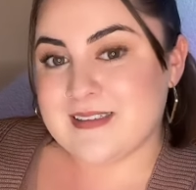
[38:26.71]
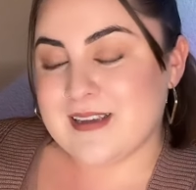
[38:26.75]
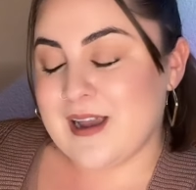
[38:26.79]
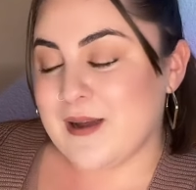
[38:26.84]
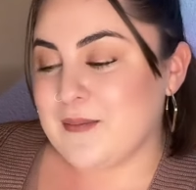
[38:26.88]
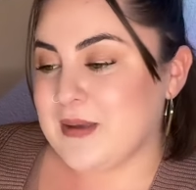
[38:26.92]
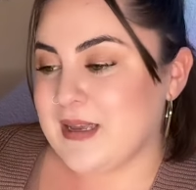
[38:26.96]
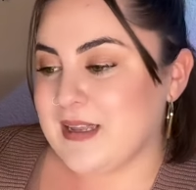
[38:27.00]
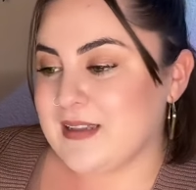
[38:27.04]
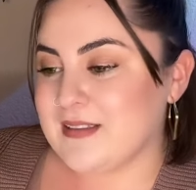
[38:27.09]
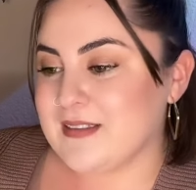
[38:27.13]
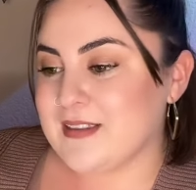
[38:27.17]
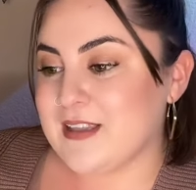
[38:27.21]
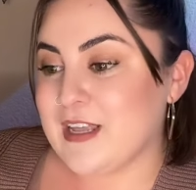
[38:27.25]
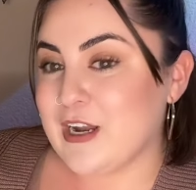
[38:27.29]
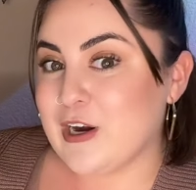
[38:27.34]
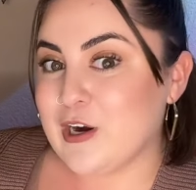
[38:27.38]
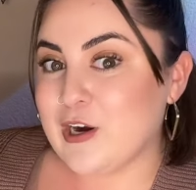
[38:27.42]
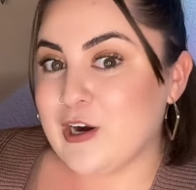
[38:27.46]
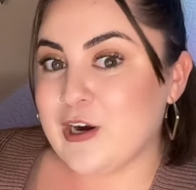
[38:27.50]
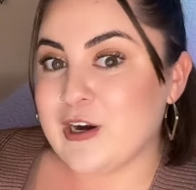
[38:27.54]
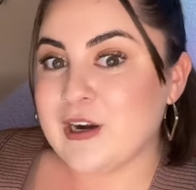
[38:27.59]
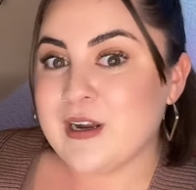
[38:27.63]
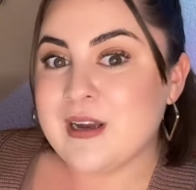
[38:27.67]
I mean,
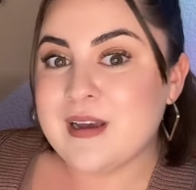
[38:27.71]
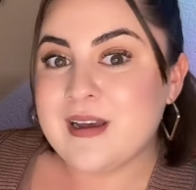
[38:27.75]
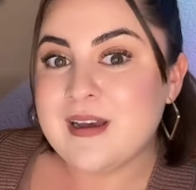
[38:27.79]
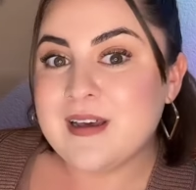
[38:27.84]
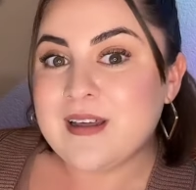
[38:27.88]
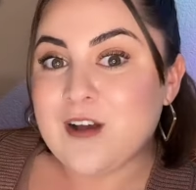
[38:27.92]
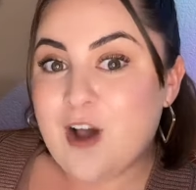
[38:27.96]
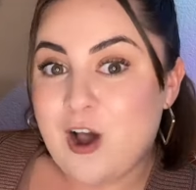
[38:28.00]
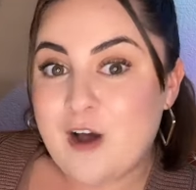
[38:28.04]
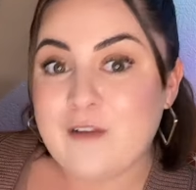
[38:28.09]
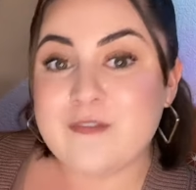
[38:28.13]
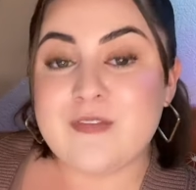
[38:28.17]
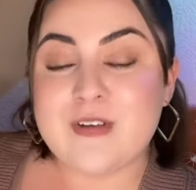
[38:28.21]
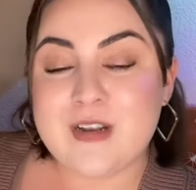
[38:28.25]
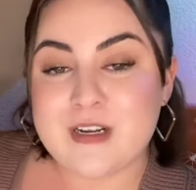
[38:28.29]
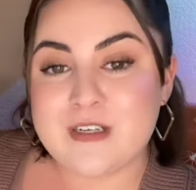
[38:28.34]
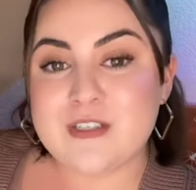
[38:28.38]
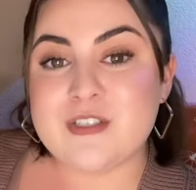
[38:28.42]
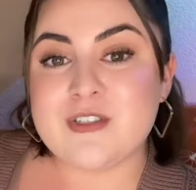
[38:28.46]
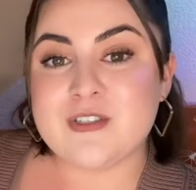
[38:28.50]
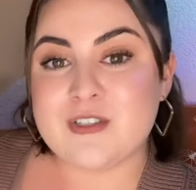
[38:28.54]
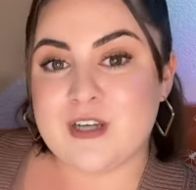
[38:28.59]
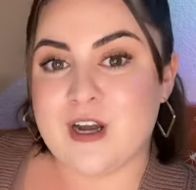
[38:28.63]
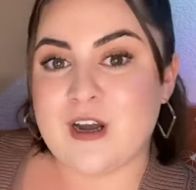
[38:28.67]
they're
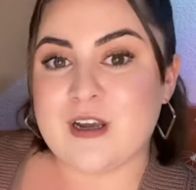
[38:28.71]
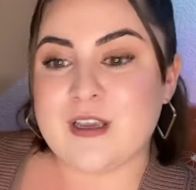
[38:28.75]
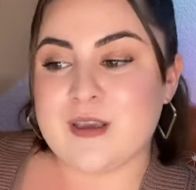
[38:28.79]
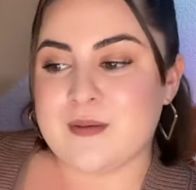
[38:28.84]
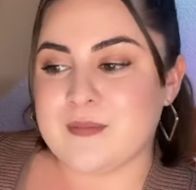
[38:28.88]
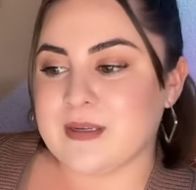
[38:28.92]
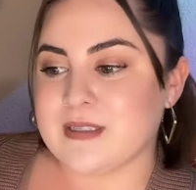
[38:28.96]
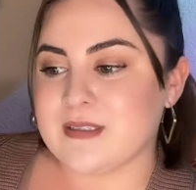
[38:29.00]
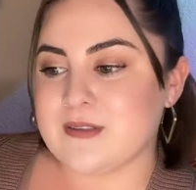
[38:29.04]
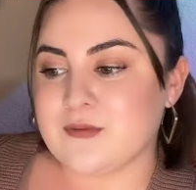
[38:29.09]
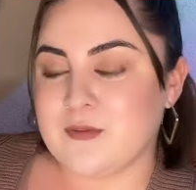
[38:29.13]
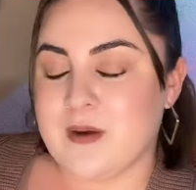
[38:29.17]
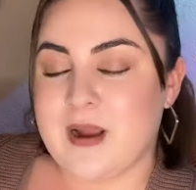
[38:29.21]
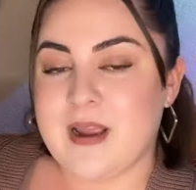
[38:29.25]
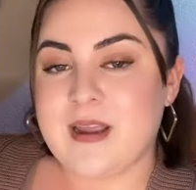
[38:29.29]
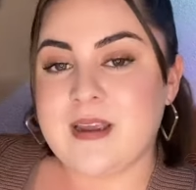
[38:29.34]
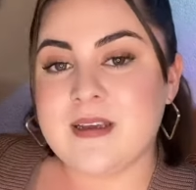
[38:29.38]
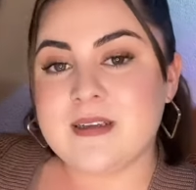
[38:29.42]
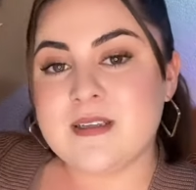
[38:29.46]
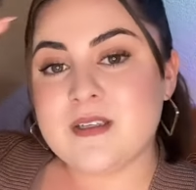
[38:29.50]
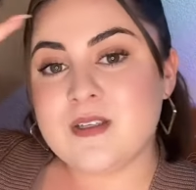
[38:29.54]
confidential documents, right?